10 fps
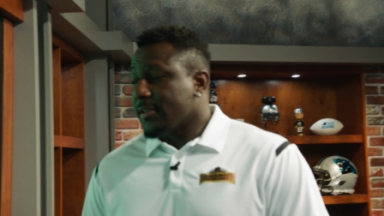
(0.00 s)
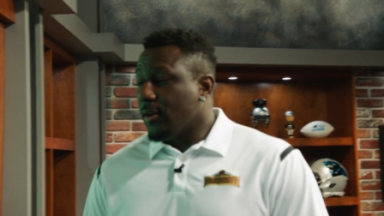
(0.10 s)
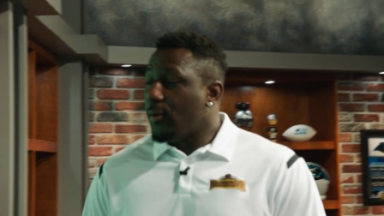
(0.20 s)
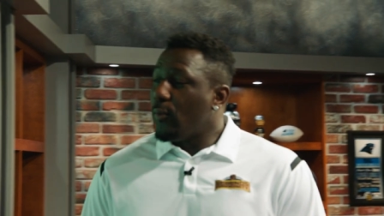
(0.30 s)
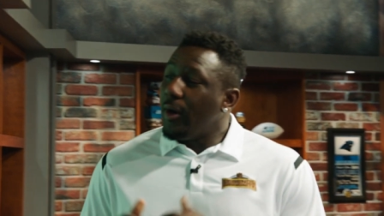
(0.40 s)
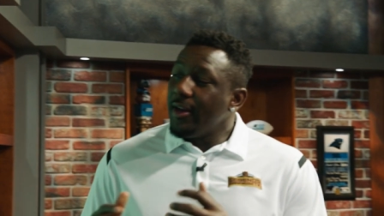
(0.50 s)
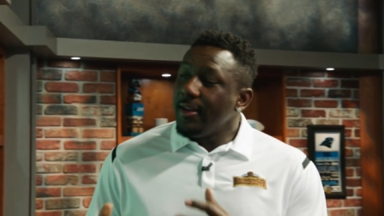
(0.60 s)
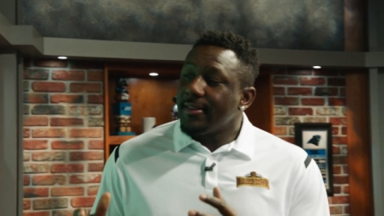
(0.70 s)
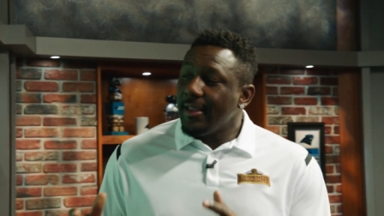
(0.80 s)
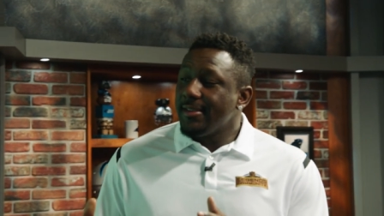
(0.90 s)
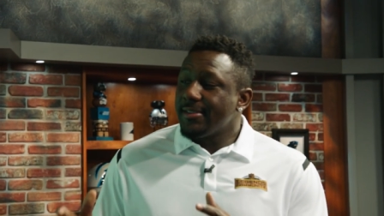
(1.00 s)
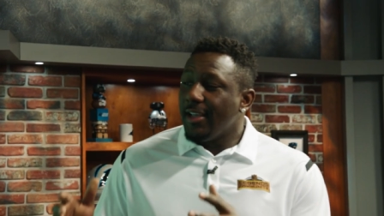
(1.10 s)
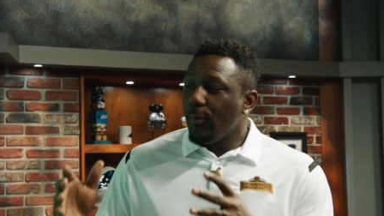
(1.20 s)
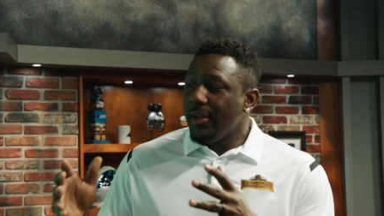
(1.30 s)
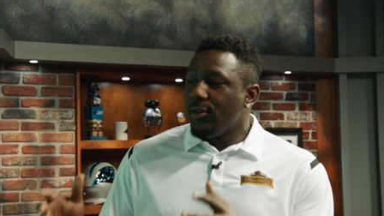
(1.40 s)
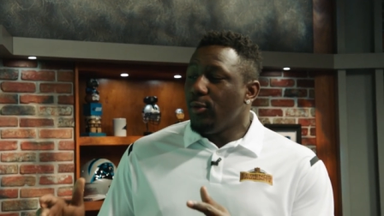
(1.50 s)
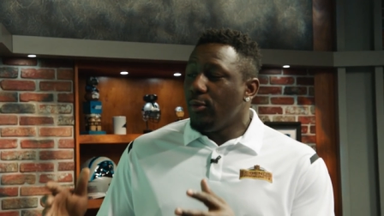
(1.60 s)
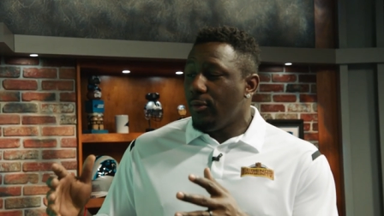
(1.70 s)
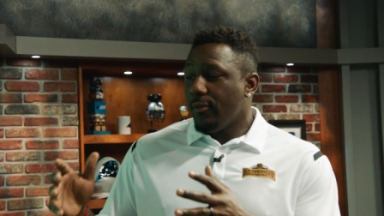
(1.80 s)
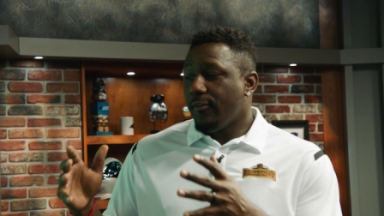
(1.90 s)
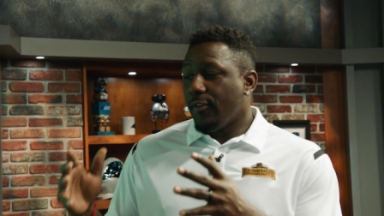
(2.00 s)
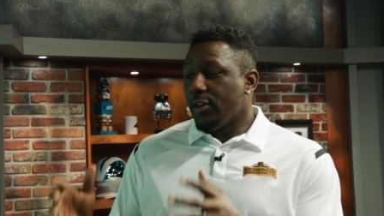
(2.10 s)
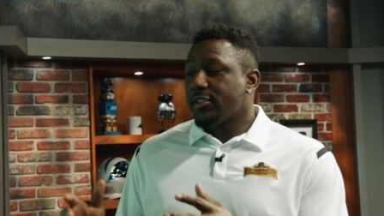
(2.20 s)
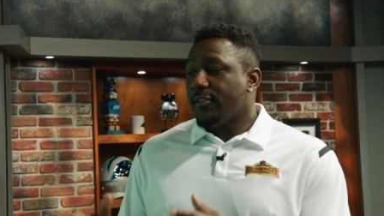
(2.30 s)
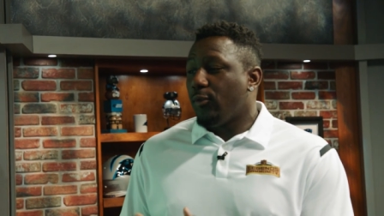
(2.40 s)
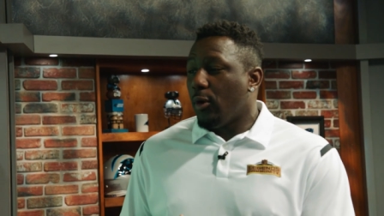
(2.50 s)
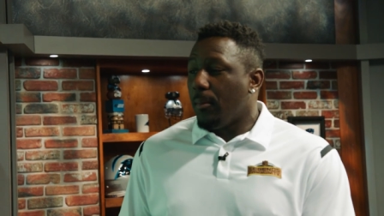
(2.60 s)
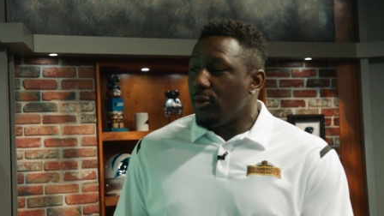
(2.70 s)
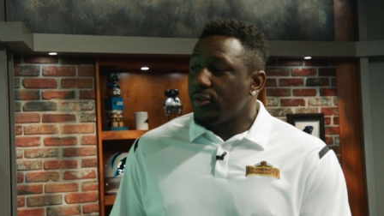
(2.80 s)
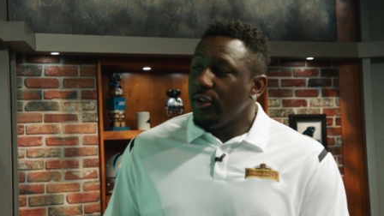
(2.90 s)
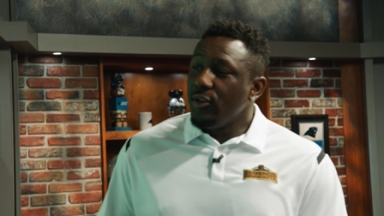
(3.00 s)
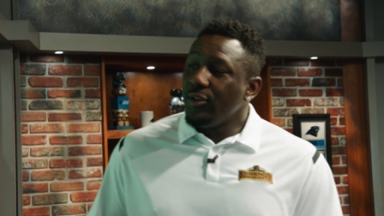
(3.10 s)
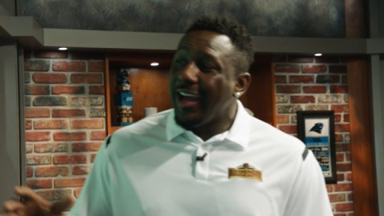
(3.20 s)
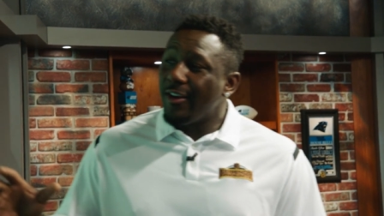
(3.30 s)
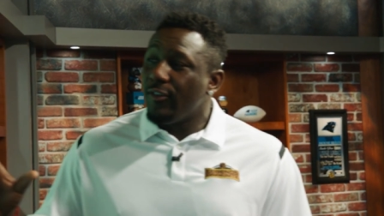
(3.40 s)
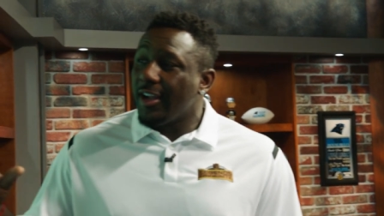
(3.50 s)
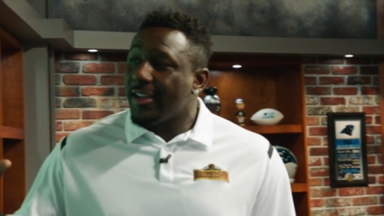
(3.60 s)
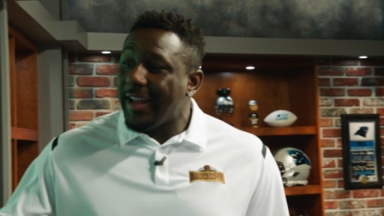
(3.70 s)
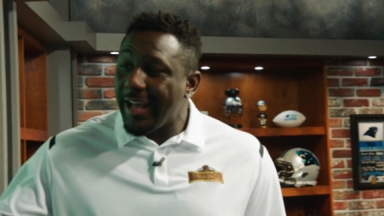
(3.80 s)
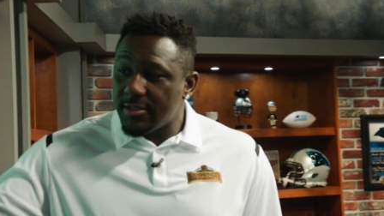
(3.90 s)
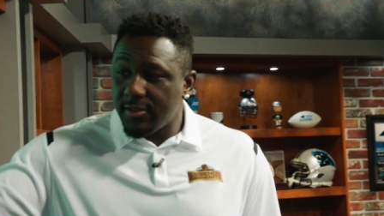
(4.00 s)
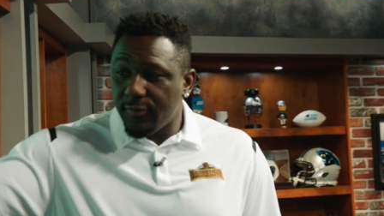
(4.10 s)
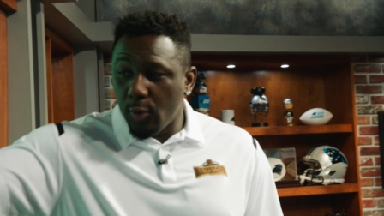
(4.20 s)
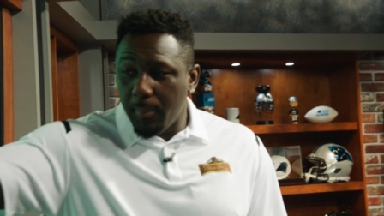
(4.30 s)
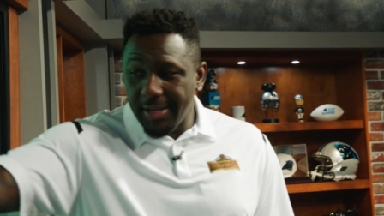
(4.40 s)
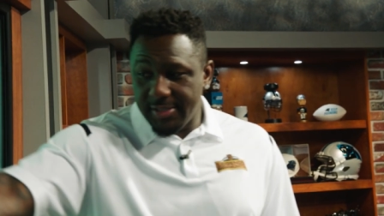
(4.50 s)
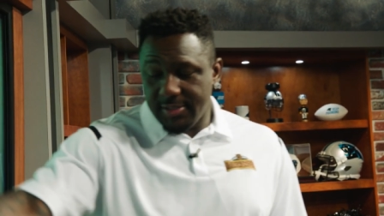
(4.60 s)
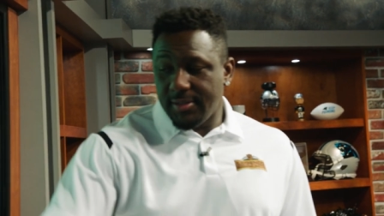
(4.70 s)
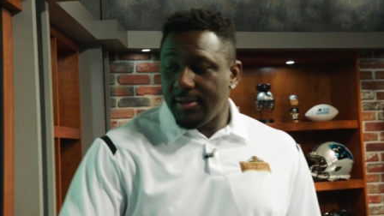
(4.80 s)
So one of the things that we do, first and foremost, you got to recognize the formation.